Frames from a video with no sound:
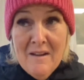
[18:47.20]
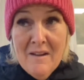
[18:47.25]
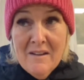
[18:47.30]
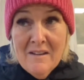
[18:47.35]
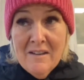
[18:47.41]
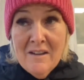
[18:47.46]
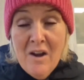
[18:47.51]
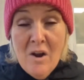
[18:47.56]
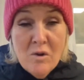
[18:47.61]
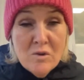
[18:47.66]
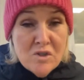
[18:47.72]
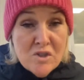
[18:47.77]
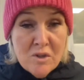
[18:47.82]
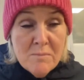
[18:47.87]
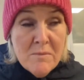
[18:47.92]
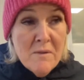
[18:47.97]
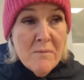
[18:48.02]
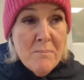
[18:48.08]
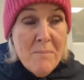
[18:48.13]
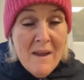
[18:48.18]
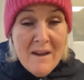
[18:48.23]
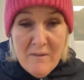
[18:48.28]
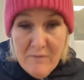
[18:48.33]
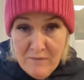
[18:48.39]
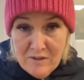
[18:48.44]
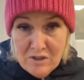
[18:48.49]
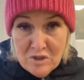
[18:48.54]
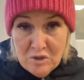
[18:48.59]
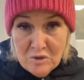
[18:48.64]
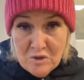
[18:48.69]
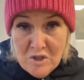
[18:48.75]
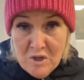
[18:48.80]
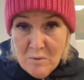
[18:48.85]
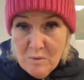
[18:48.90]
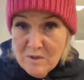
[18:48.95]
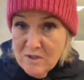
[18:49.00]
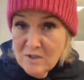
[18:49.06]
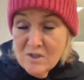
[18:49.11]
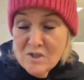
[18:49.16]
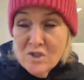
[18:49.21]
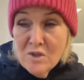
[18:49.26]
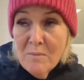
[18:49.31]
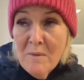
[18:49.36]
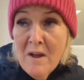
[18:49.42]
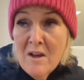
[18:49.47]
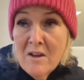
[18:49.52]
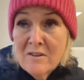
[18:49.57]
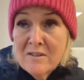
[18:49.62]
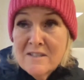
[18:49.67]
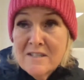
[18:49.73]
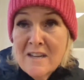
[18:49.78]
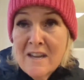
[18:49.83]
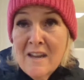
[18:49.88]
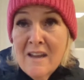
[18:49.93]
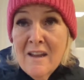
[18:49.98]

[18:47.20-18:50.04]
You know, some are beneficial to us and some aren't.